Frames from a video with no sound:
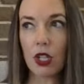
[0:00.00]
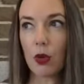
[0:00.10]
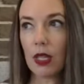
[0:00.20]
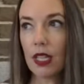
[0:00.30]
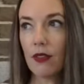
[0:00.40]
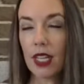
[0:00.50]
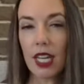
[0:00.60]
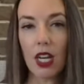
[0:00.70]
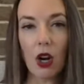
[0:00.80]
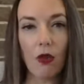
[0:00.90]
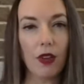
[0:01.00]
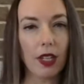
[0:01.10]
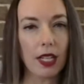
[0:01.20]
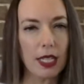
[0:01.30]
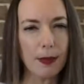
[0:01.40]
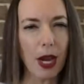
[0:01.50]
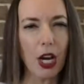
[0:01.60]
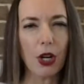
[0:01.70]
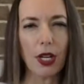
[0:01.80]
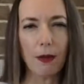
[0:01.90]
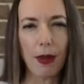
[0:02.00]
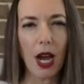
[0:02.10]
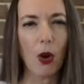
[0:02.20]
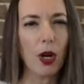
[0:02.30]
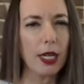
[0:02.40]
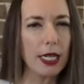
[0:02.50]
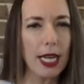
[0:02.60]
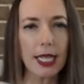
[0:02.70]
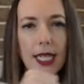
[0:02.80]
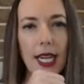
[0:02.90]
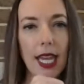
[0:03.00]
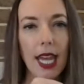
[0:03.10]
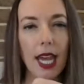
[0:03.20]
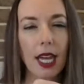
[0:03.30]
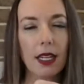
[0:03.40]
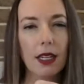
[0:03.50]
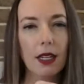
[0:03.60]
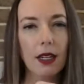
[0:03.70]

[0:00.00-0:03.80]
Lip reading: you can leave a keynote feeling inspired and empowered, and yes, I can.